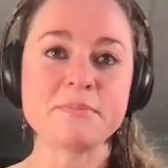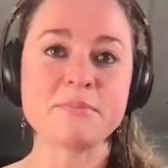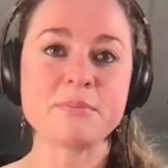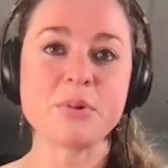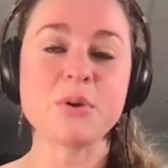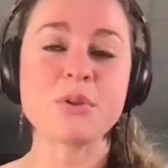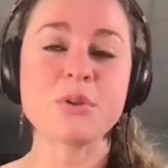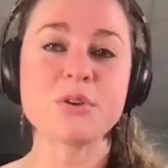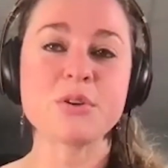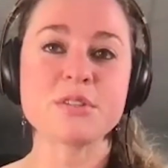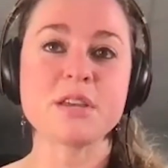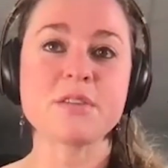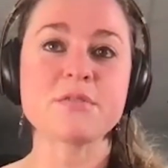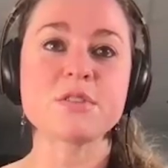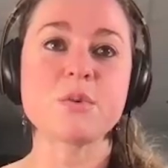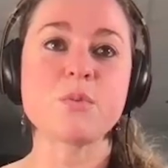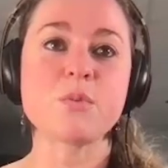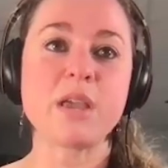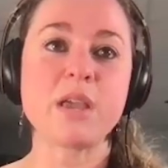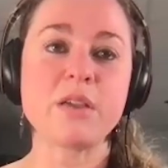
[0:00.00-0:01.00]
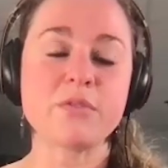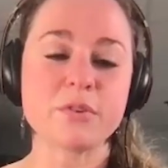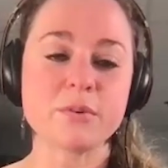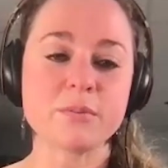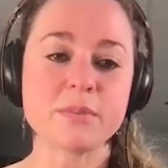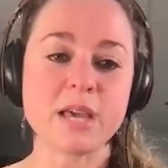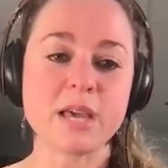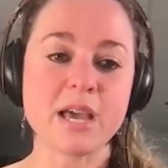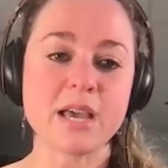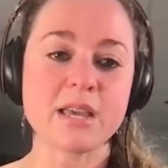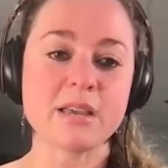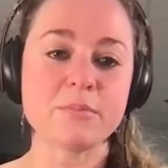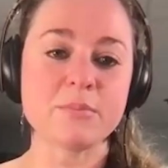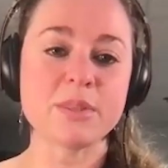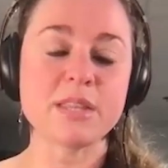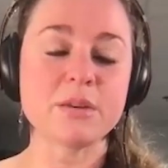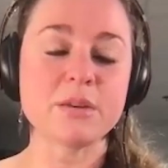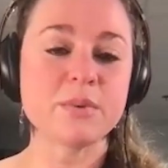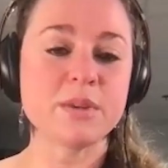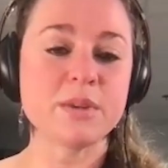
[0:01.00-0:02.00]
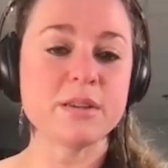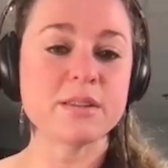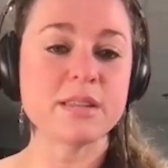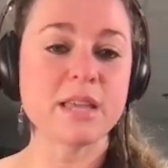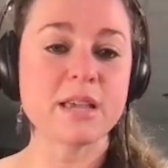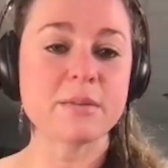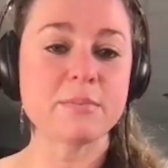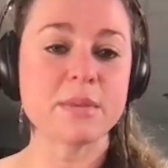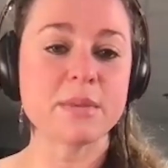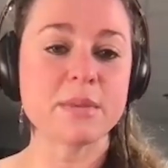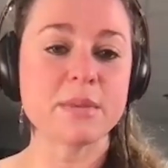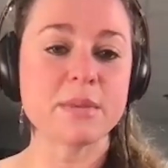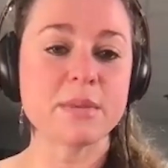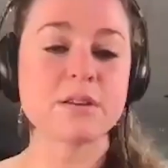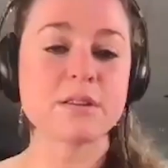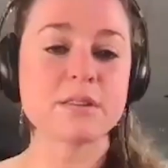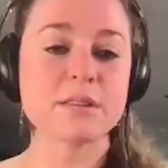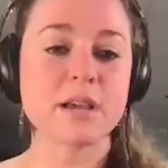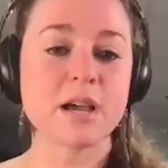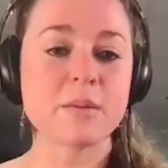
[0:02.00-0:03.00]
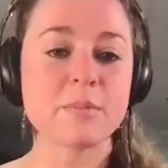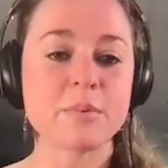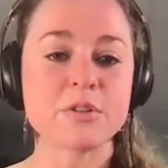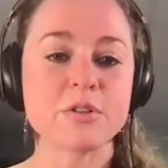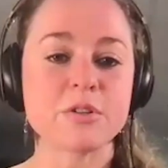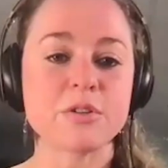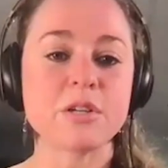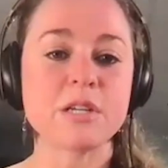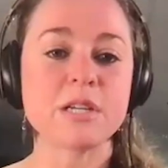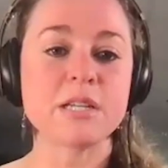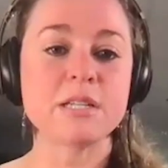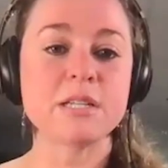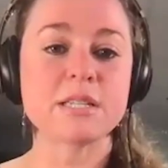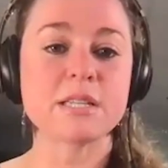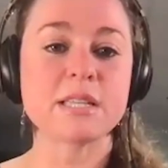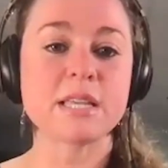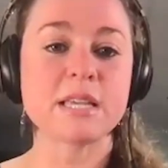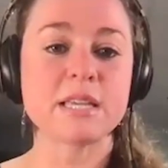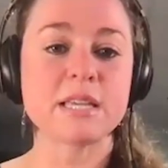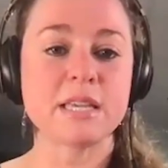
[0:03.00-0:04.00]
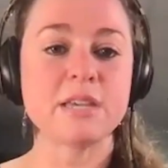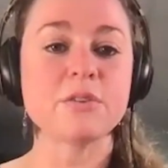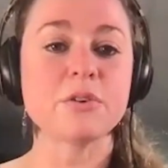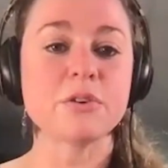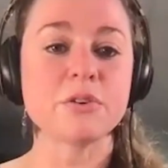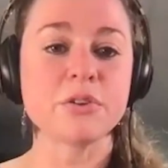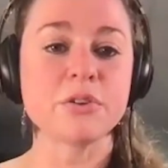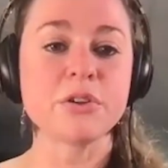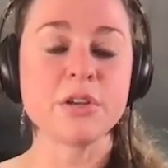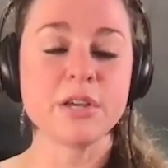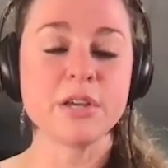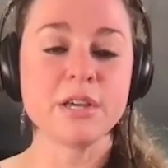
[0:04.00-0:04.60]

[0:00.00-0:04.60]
pull ourselves away from that, but then we like miss out on the opportunity to like heal